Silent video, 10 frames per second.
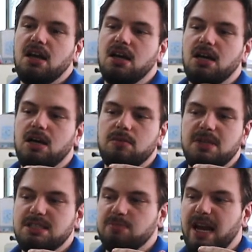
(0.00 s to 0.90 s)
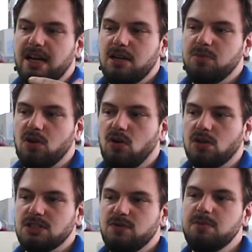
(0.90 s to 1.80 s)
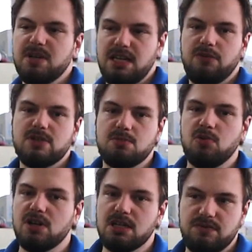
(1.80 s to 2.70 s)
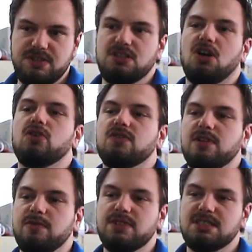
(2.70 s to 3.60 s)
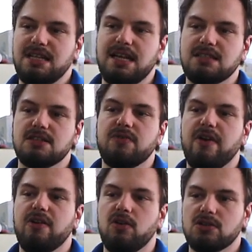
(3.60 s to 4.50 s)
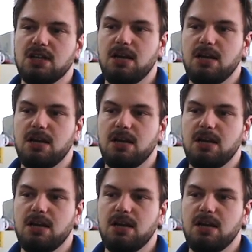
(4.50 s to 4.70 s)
uh, it's mainly because we believe in the product and we know it will withstand very long.